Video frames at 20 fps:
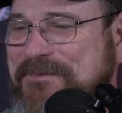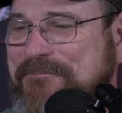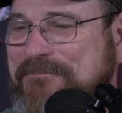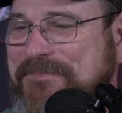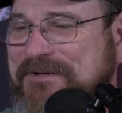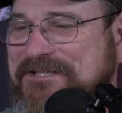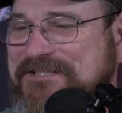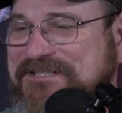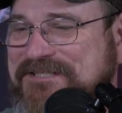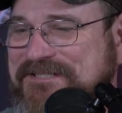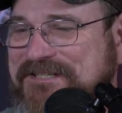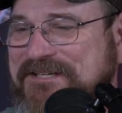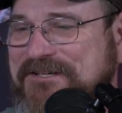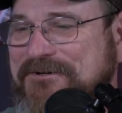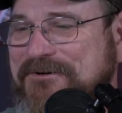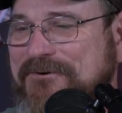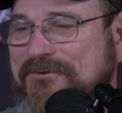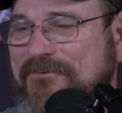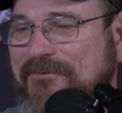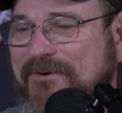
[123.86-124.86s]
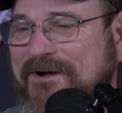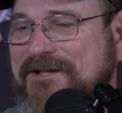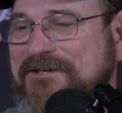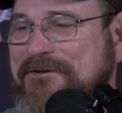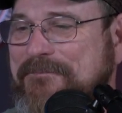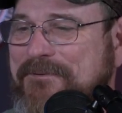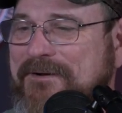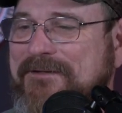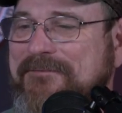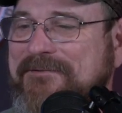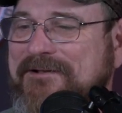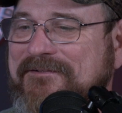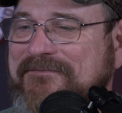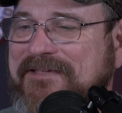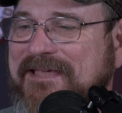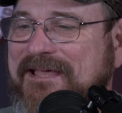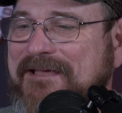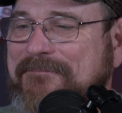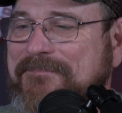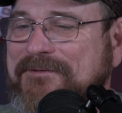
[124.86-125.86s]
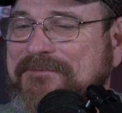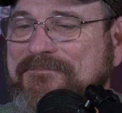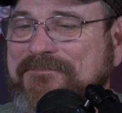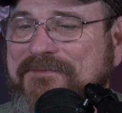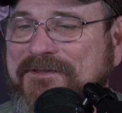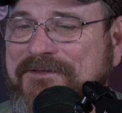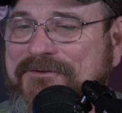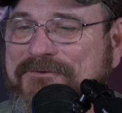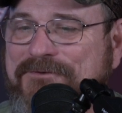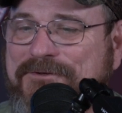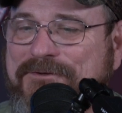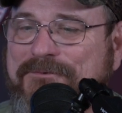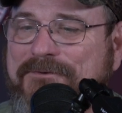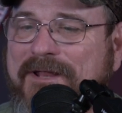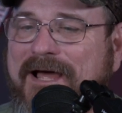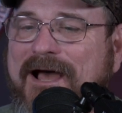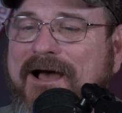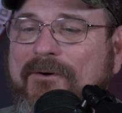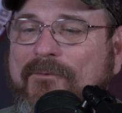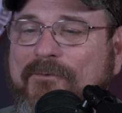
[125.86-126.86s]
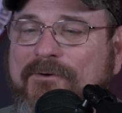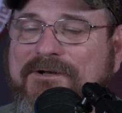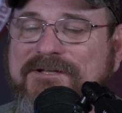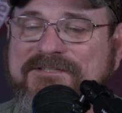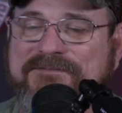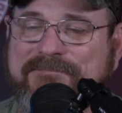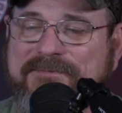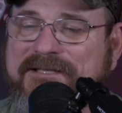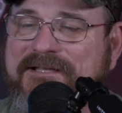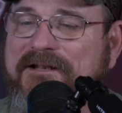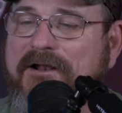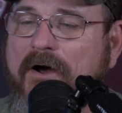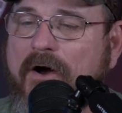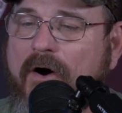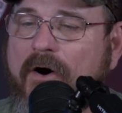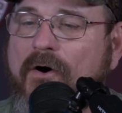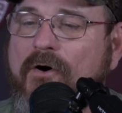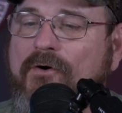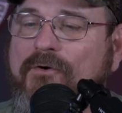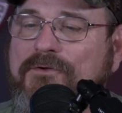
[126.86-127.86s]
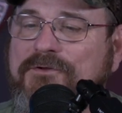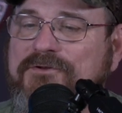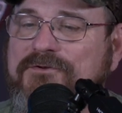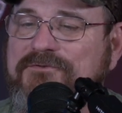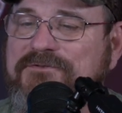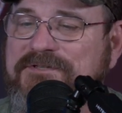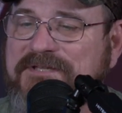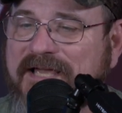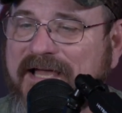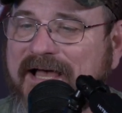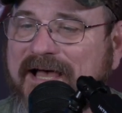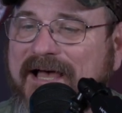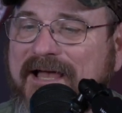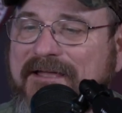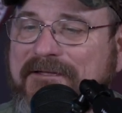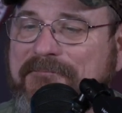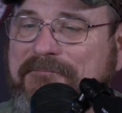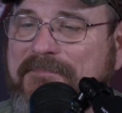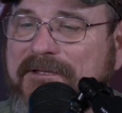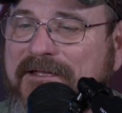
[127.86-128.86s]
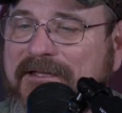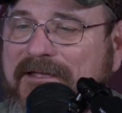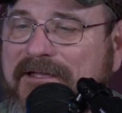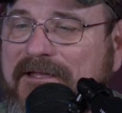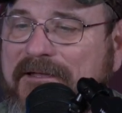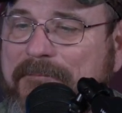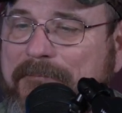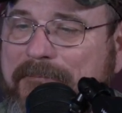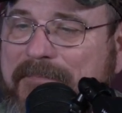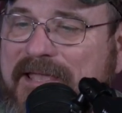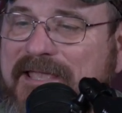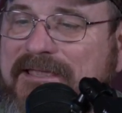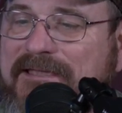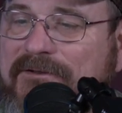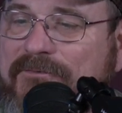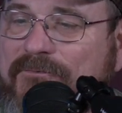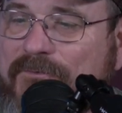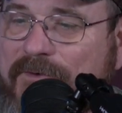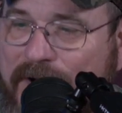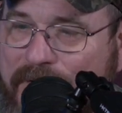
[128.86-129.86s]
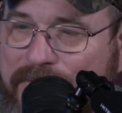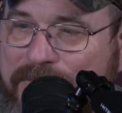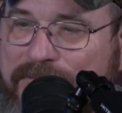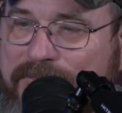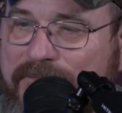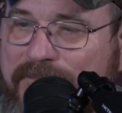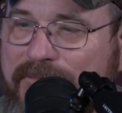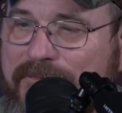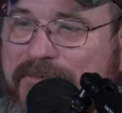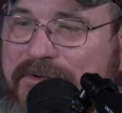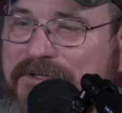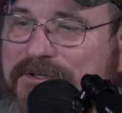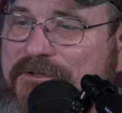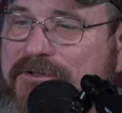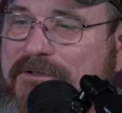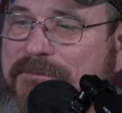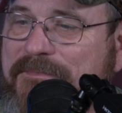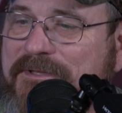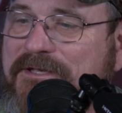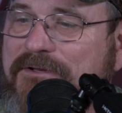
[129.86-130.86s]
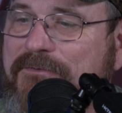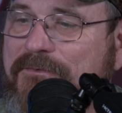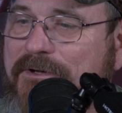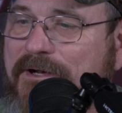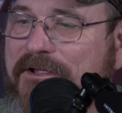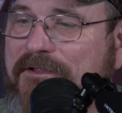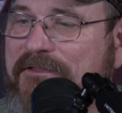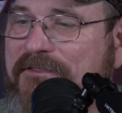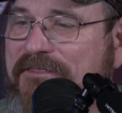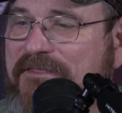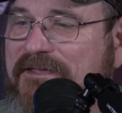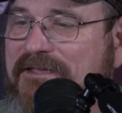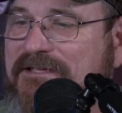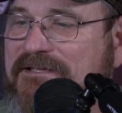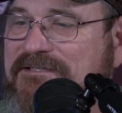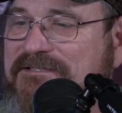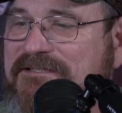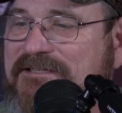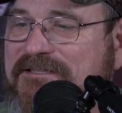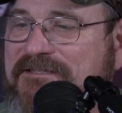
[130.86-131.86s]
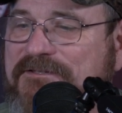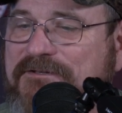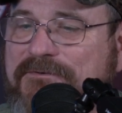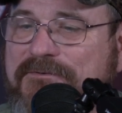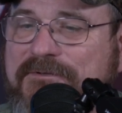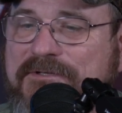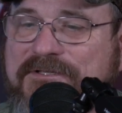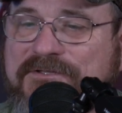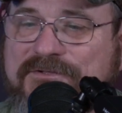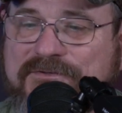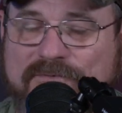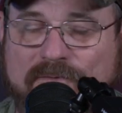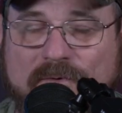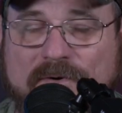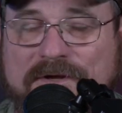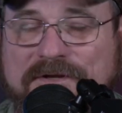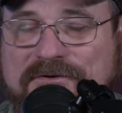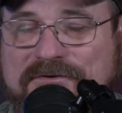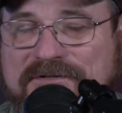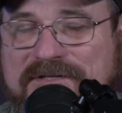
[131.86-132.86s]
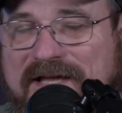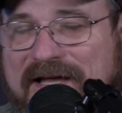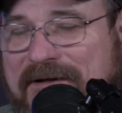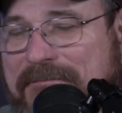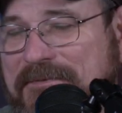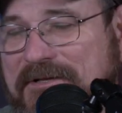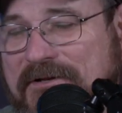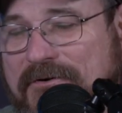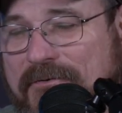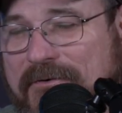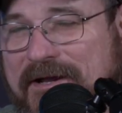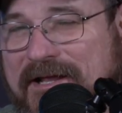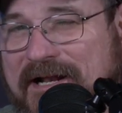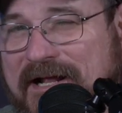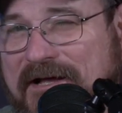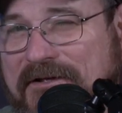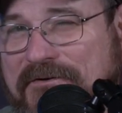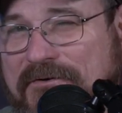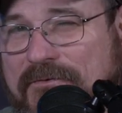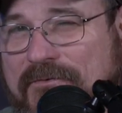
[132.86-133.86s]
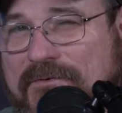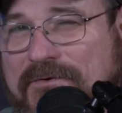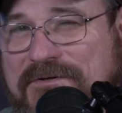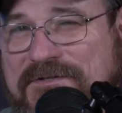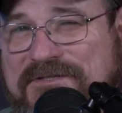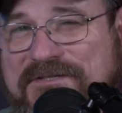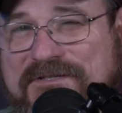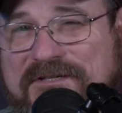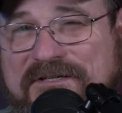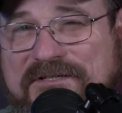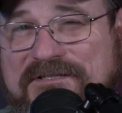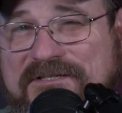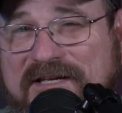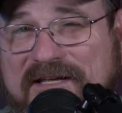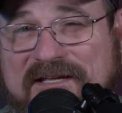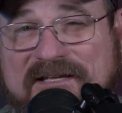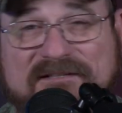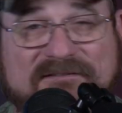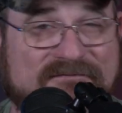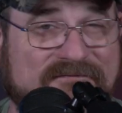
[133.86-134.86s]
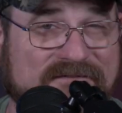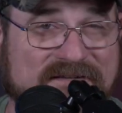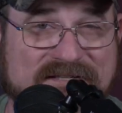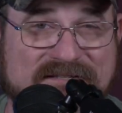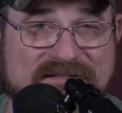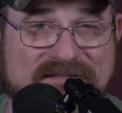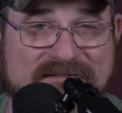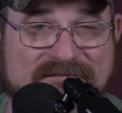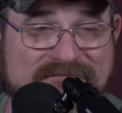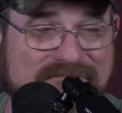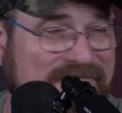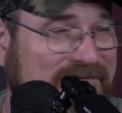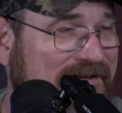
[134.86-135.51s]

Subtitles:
but still, while you're primitive camping, you do not want to spend all your time making rope when you can be doing other things to enjoy your time in the great outdoors, such as fishing.